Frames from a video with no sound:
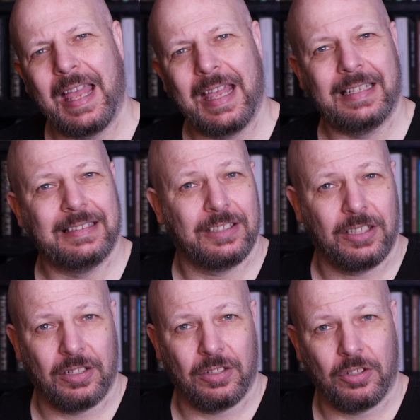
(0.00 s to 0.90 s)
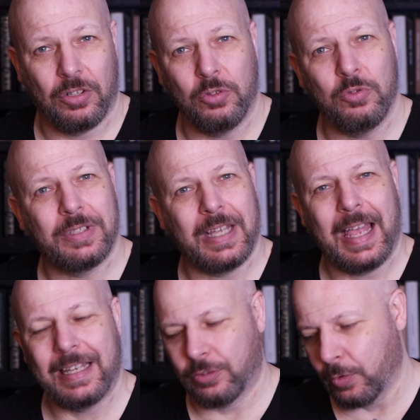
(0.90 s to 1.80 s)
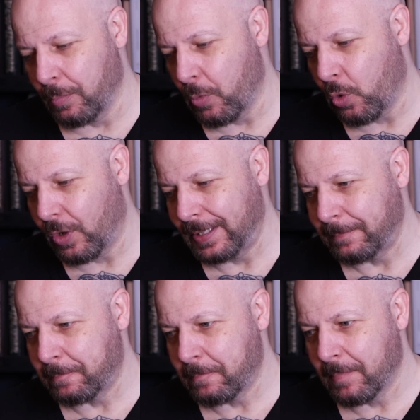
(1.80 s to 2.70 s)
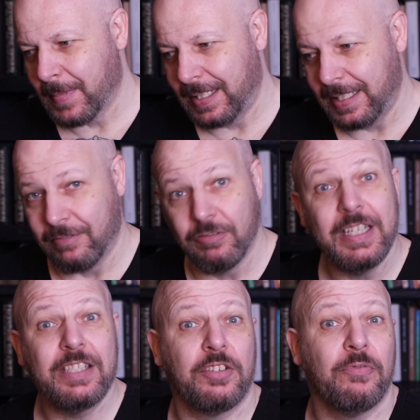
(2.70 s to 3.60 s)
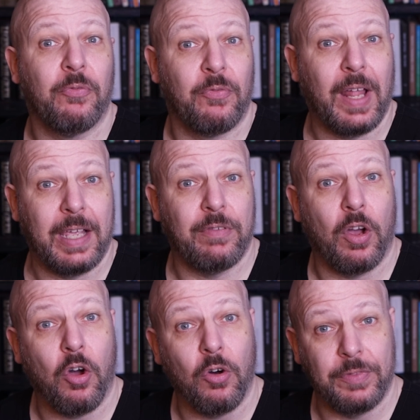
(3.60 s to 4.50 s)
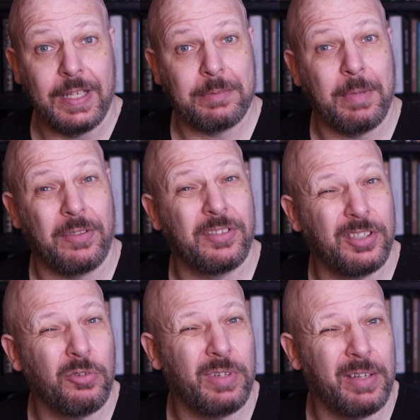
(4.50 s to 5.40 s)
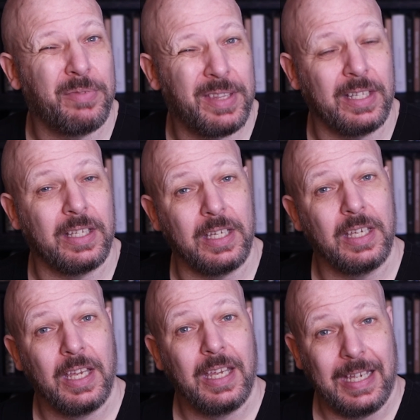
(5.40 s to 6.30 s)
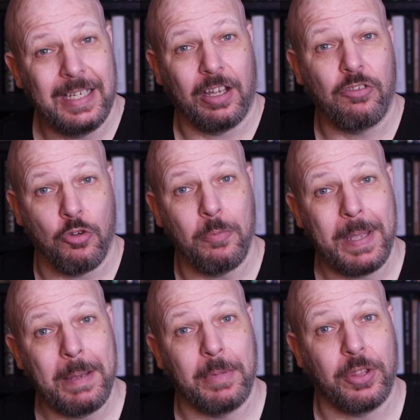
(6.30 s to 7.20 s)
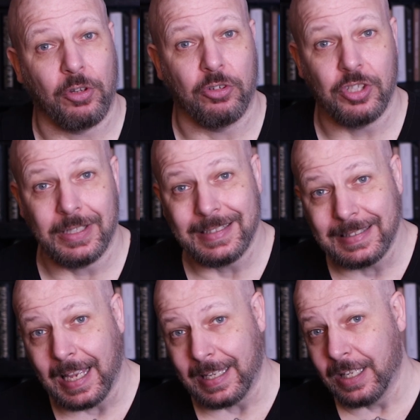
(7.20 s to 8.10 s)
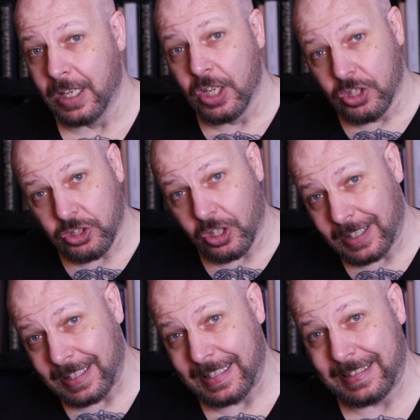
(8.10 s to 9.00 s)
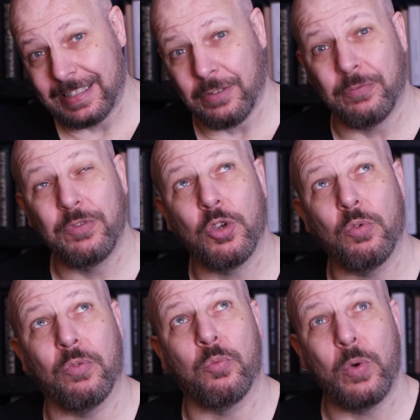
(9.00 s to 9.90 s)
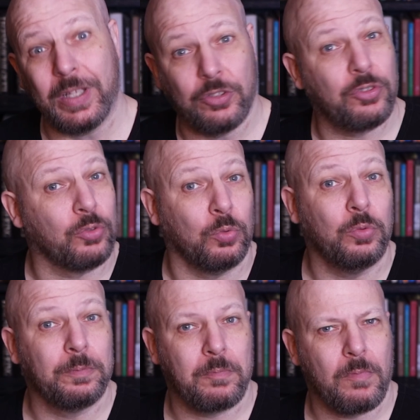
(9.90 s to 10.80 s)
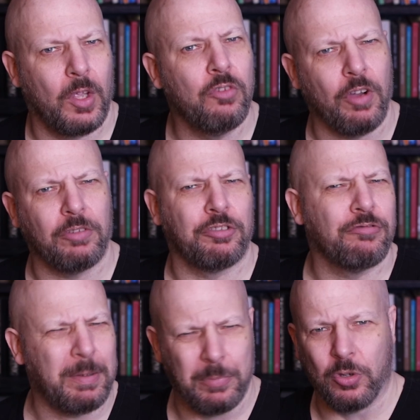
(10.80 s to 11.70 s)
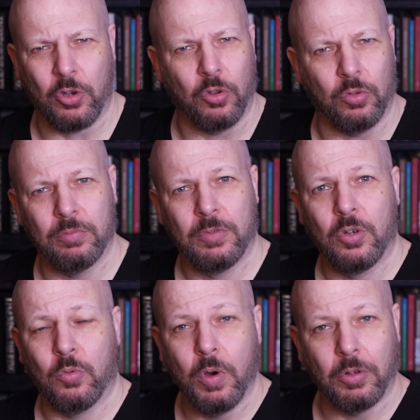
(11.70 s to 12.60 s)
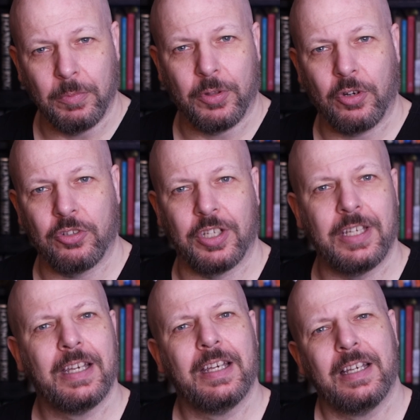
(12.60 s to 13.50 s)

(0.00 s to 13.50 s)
and clues as to a more Near Eastern flavour of this myth still live within the Indo-European mythology today. Certainly it is a view of Witzel, who wrote a great book on world mythology,